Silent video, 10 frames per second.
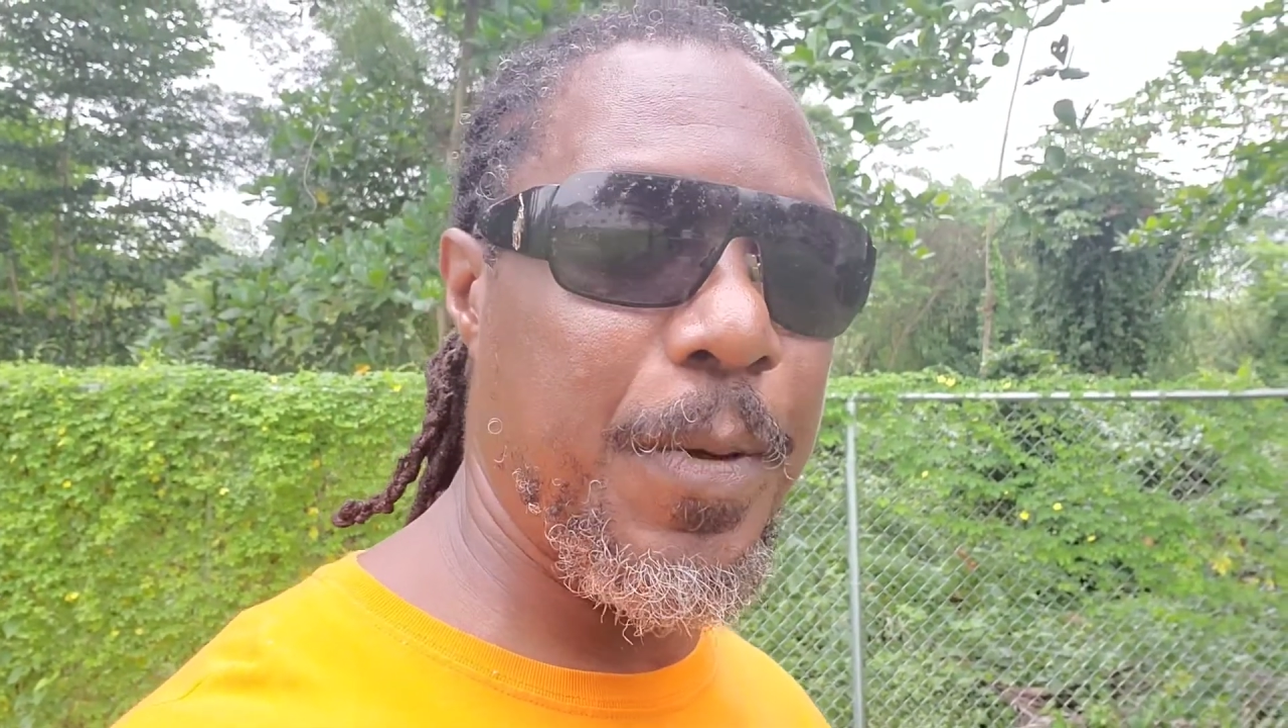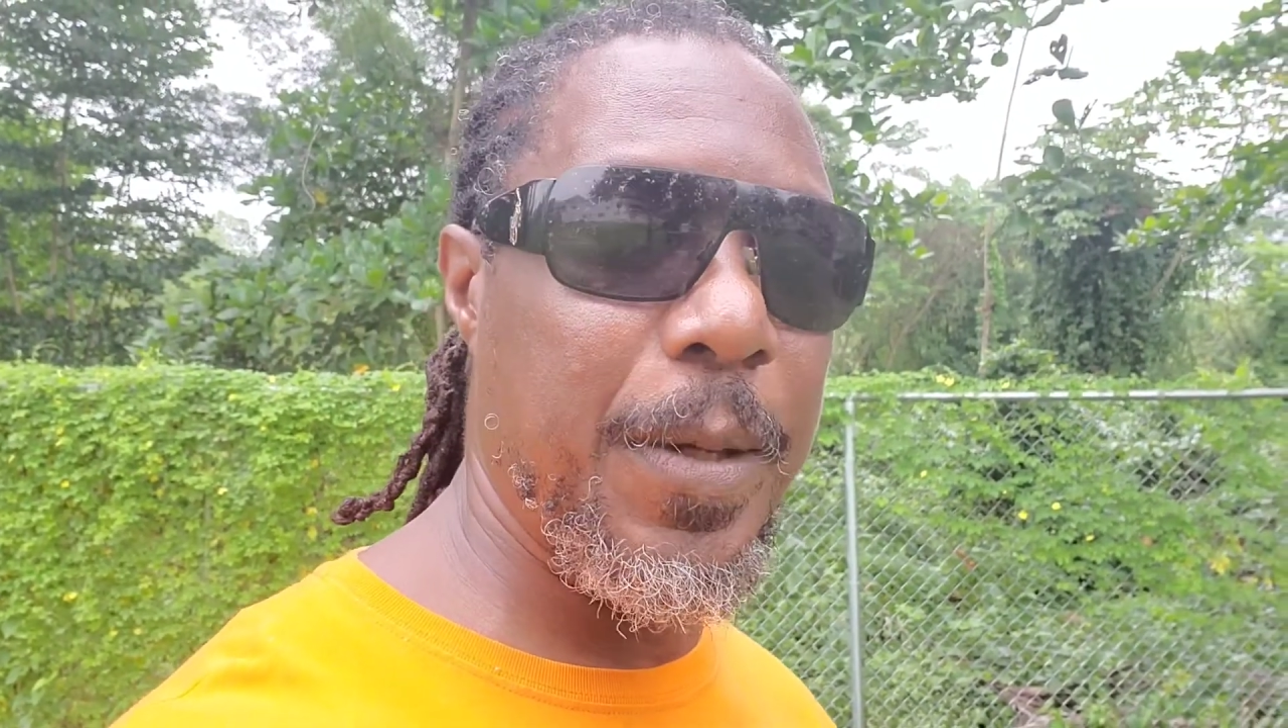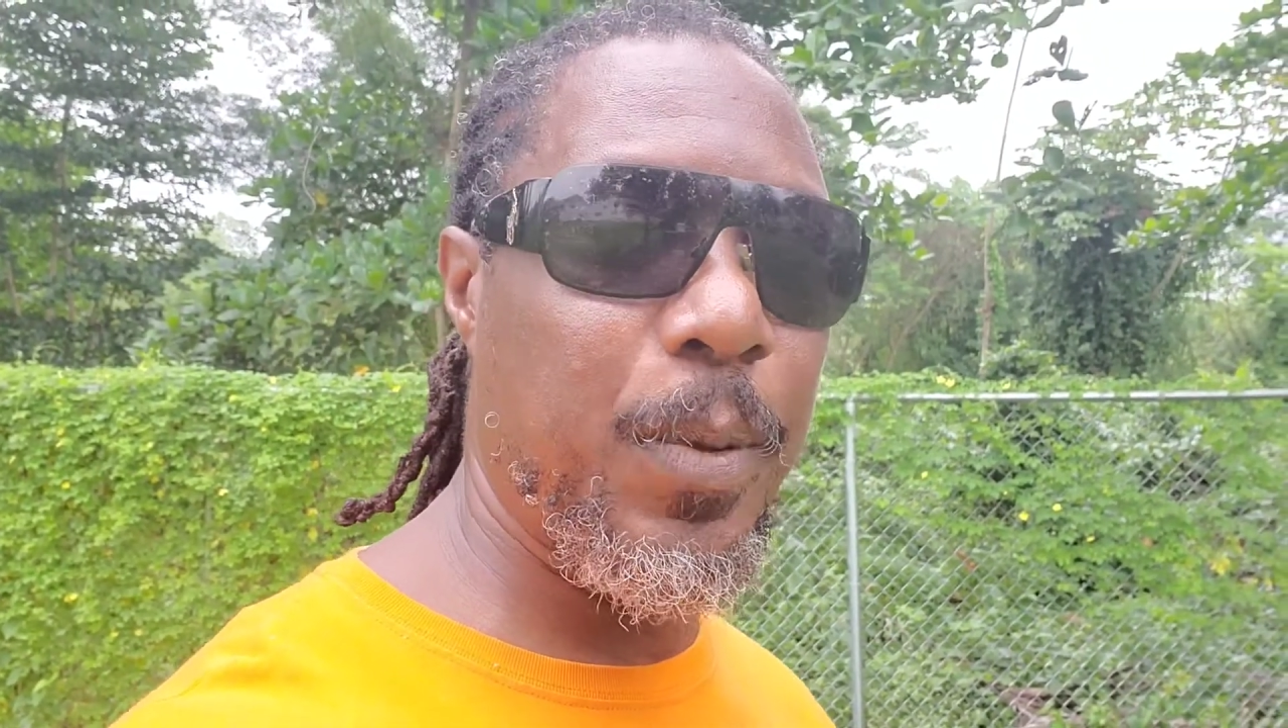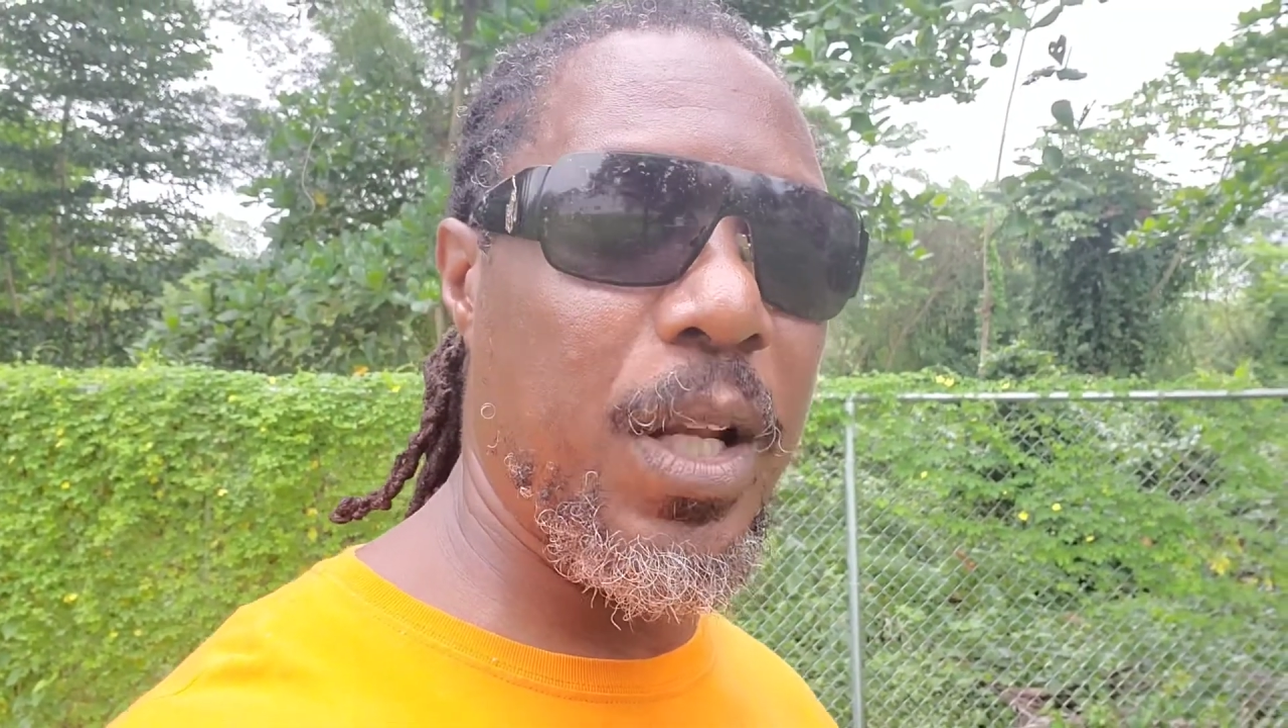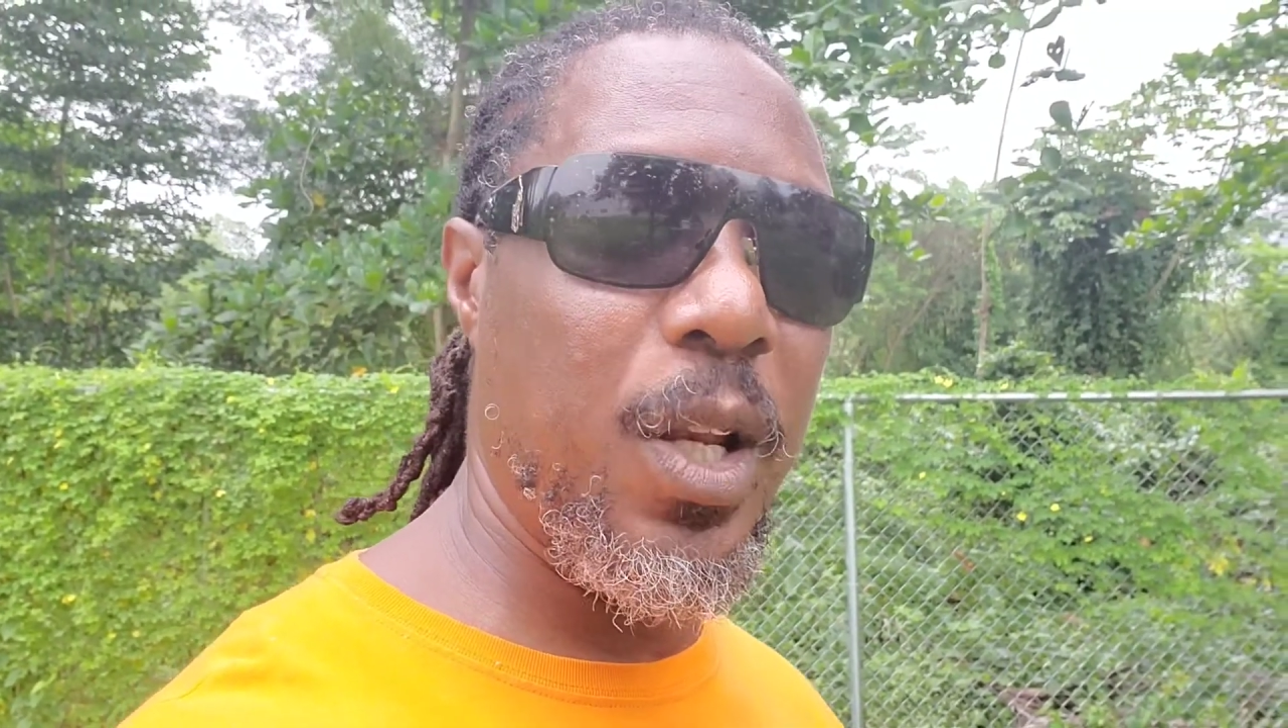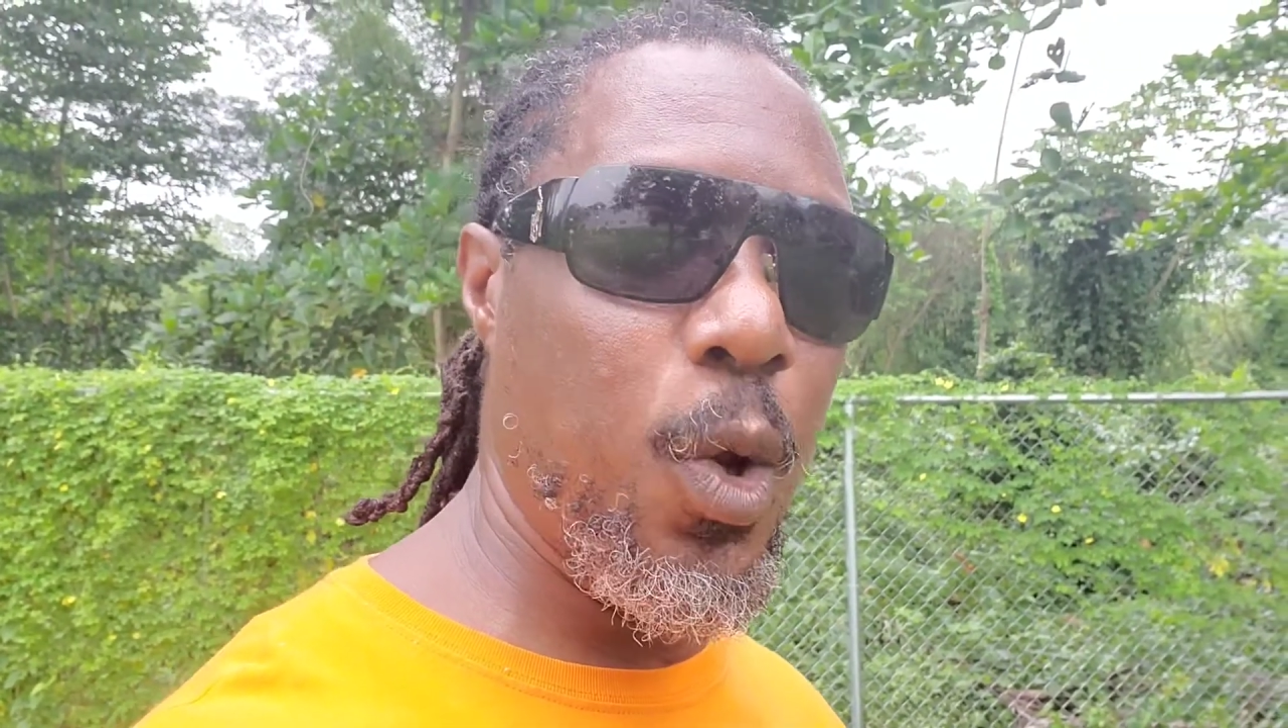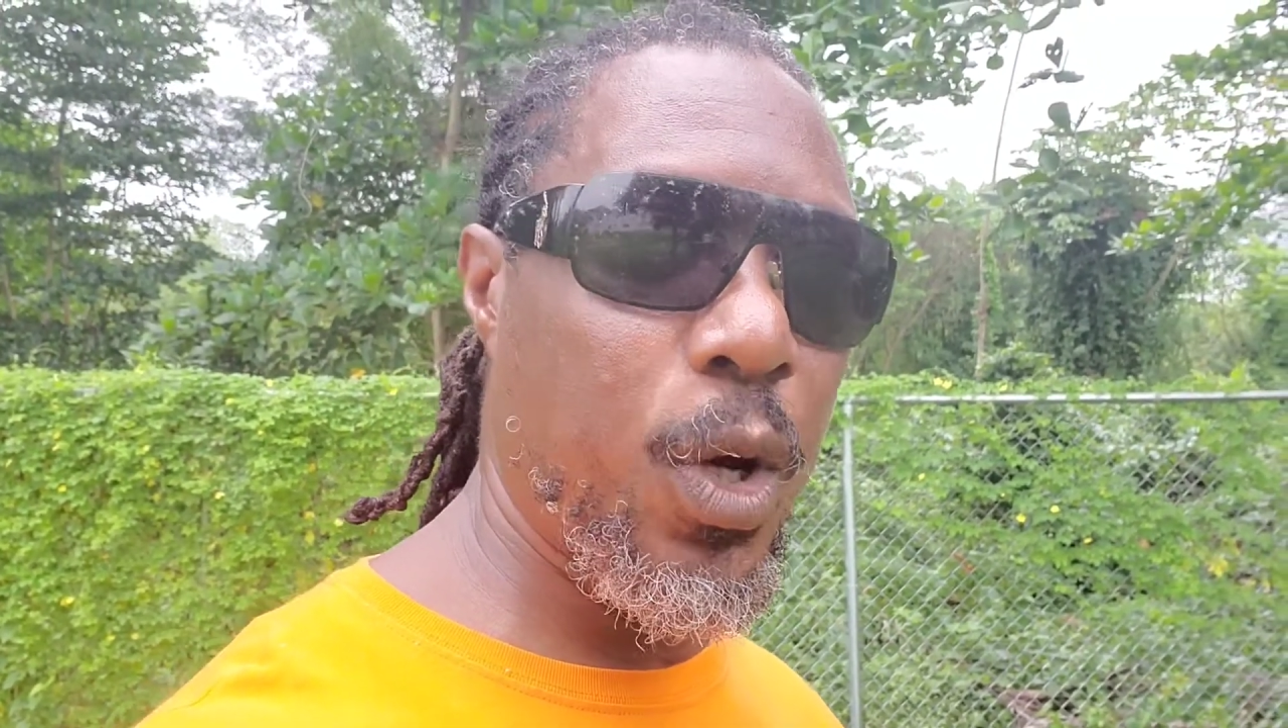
people and